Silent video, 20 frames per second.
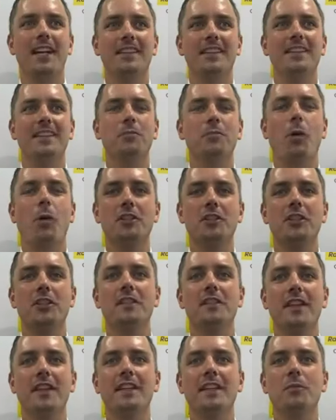like this. What
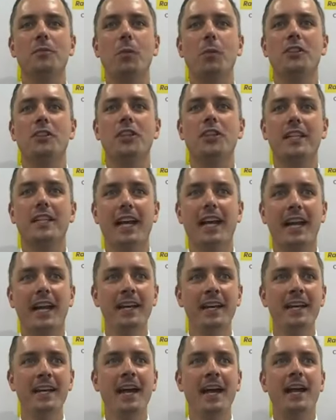you see is what you
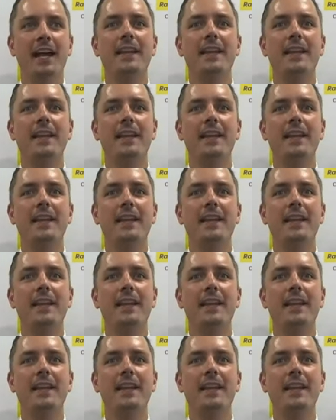get.